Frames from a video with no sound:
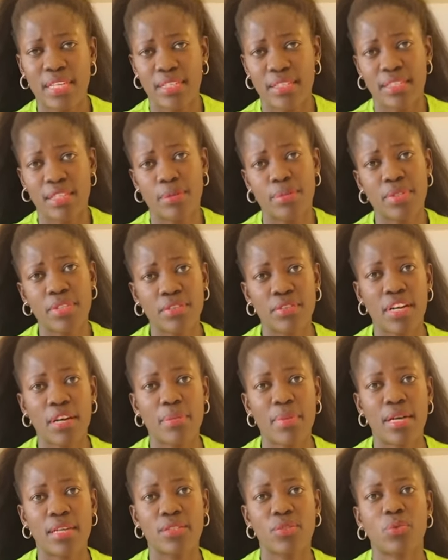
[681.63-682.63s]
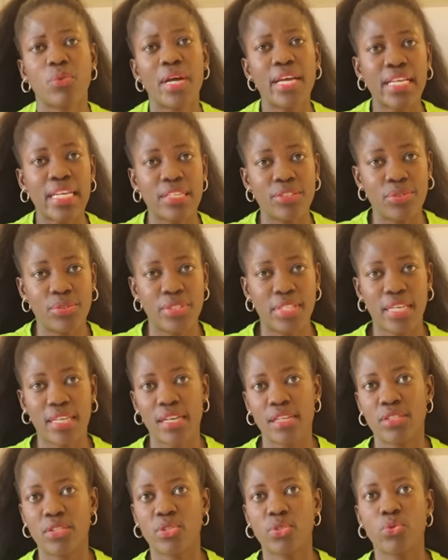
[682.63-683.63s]
subscribers. Why can't you
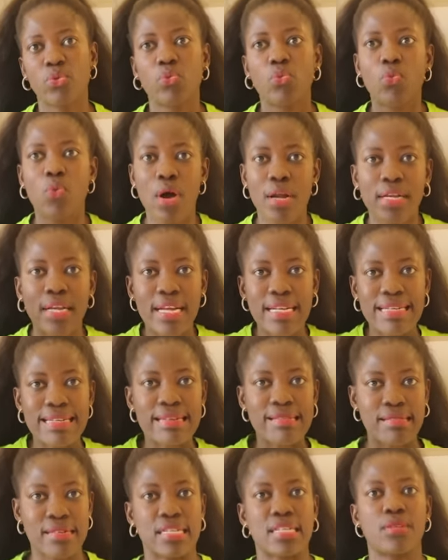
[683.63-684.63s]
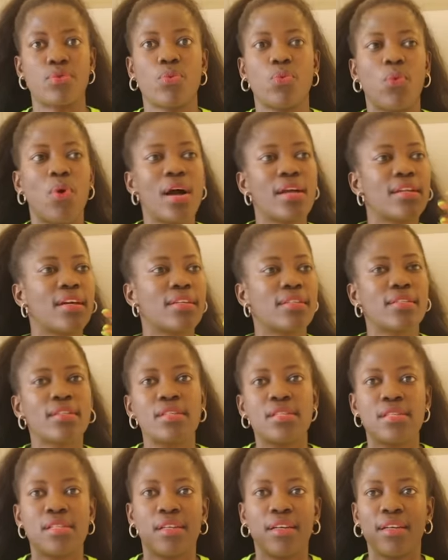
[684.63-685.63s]
take us to
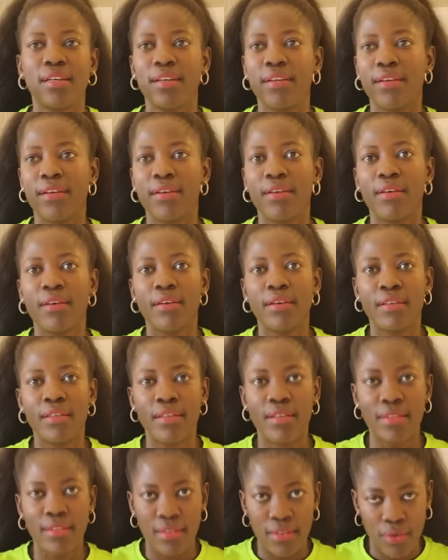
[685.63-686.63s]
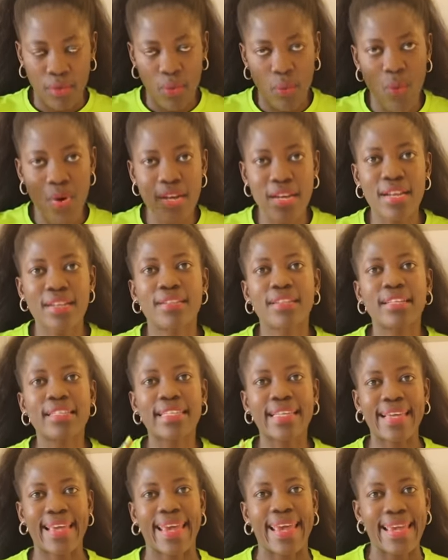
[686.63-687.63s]

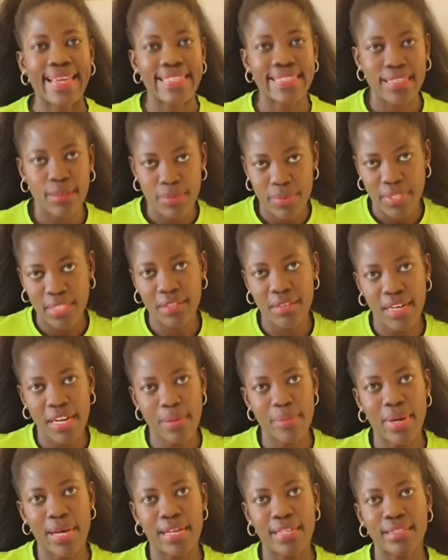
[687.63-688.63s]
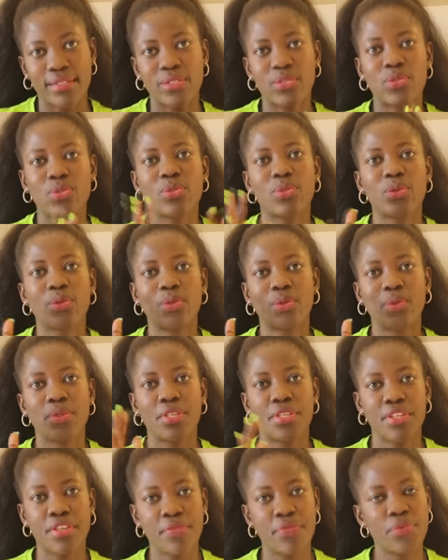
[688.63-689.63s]
100K subscribers? So
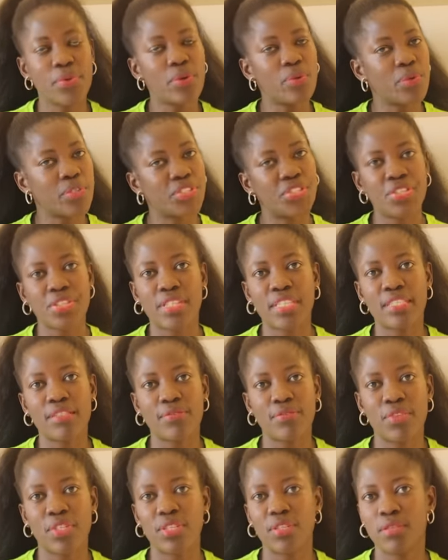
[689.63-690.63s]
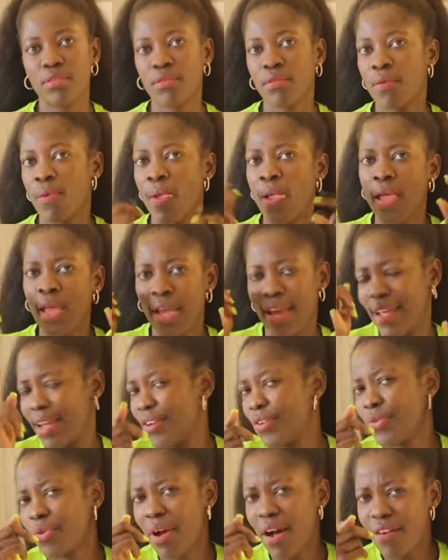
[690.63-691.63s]
if you're watching this video
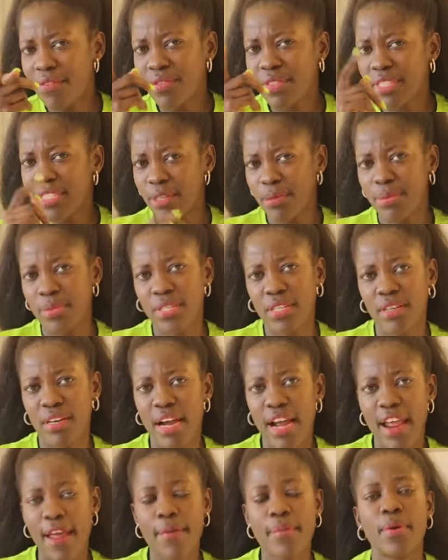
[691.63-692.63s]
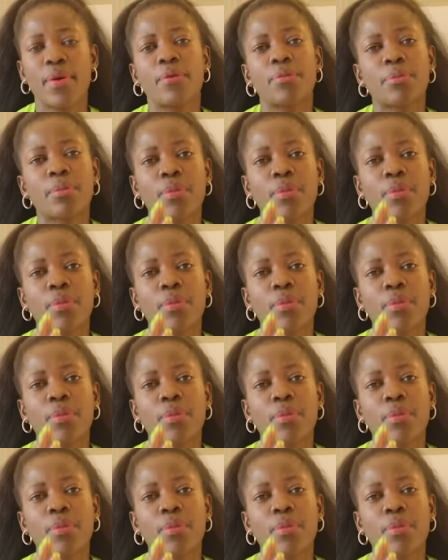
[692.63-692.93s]
and you haven't subscribed,